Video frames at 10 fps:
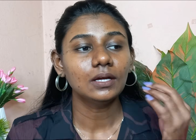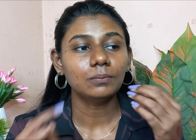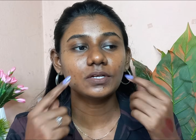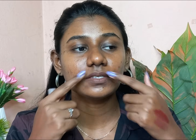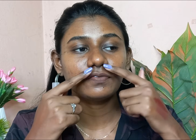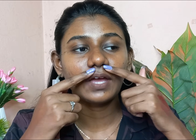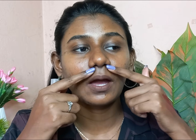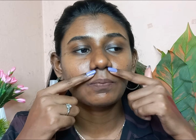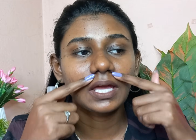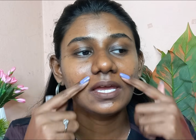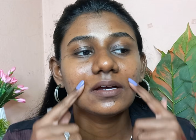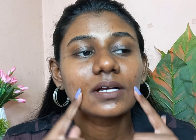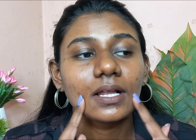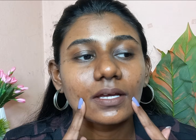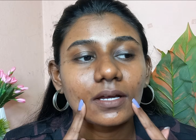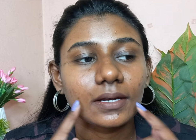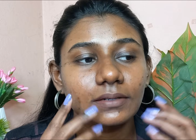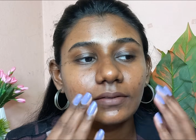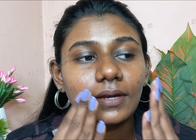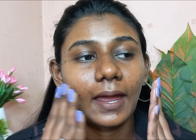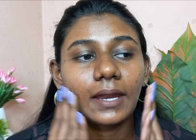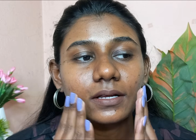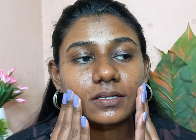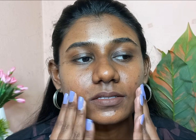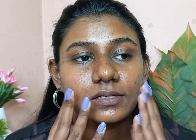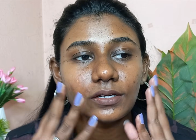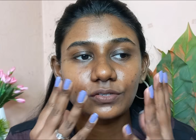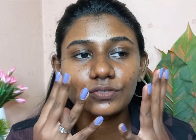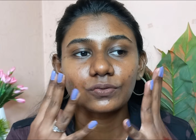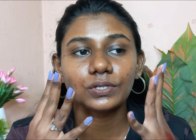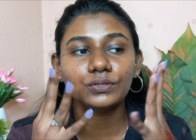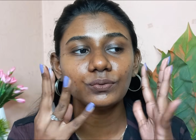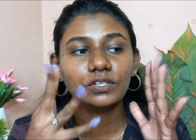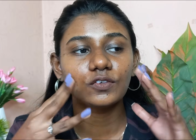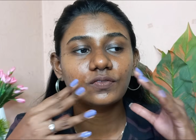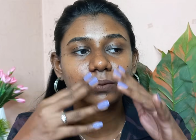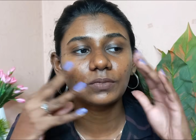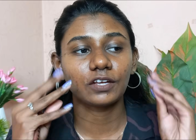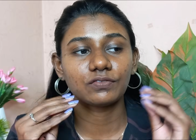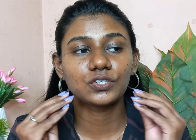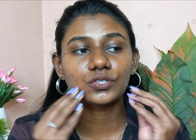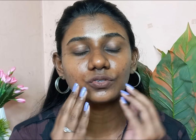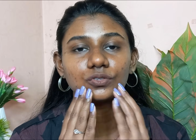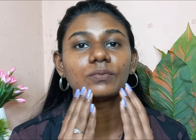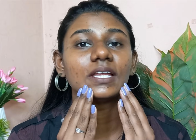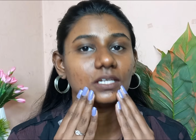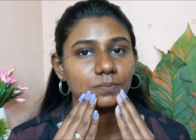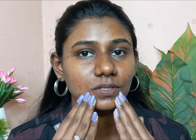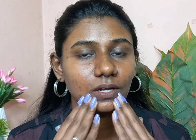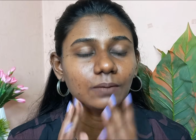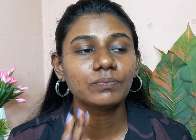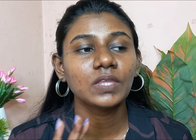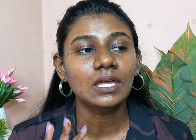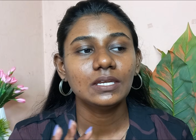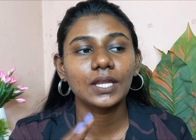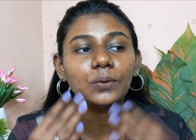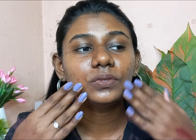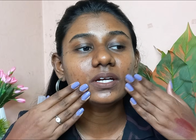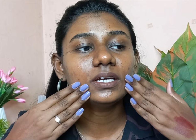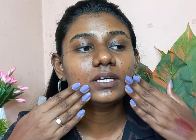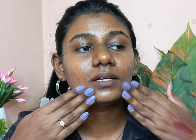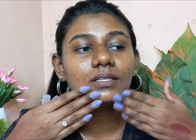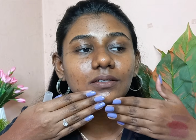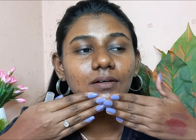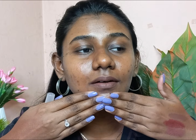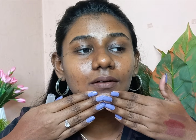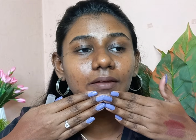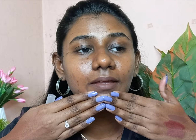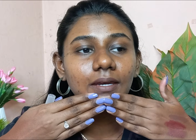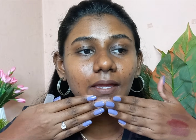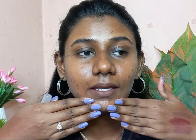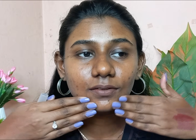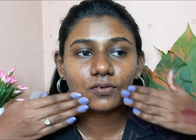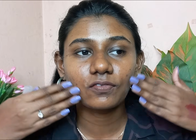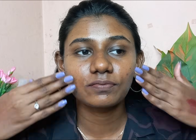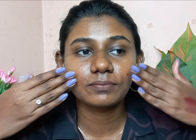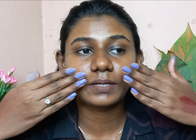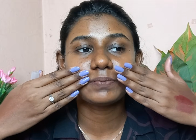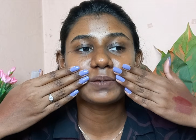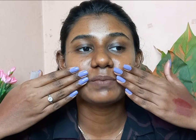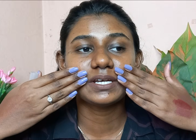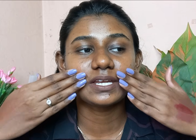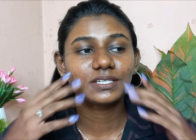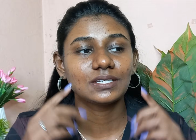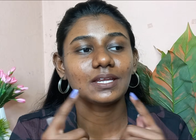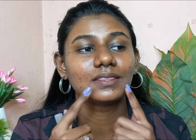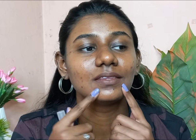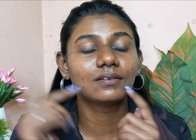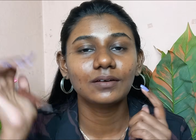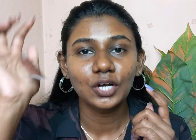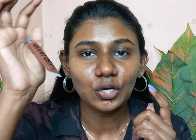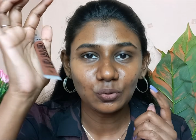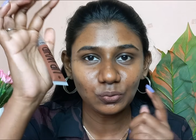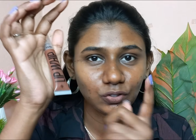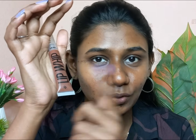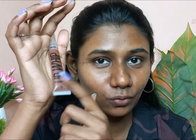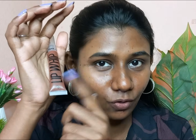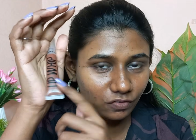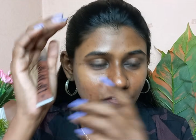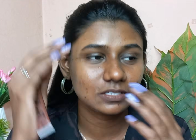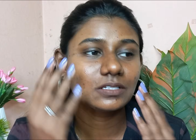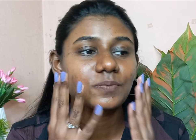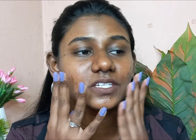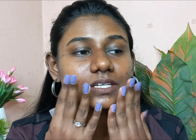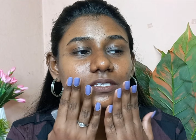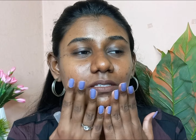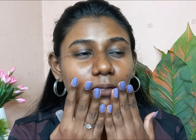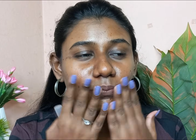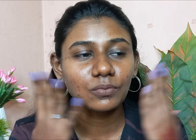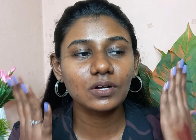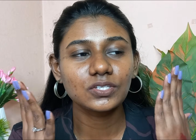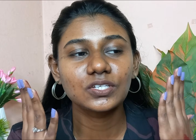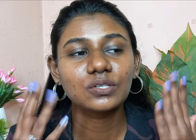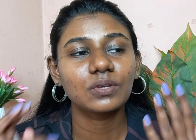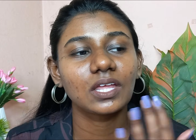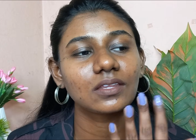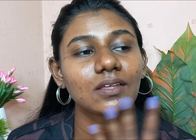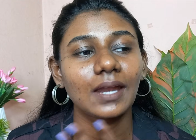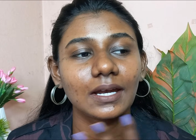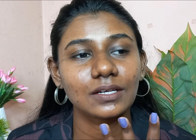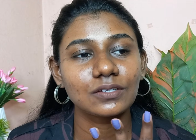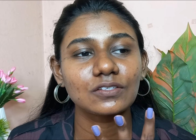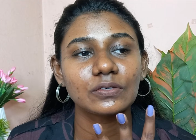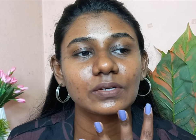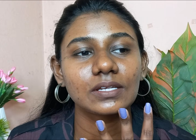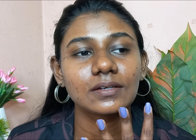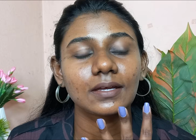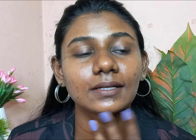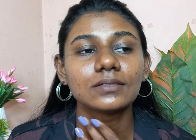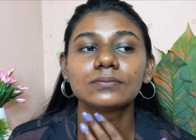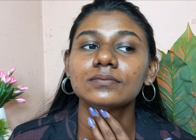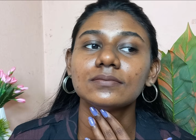because if I apply a color corrector and a concealer, it is going to give some definition to my lips, okay? Now that the grayness of my pigmentation and the cool tone of this lipstick is merging together, and it is looking like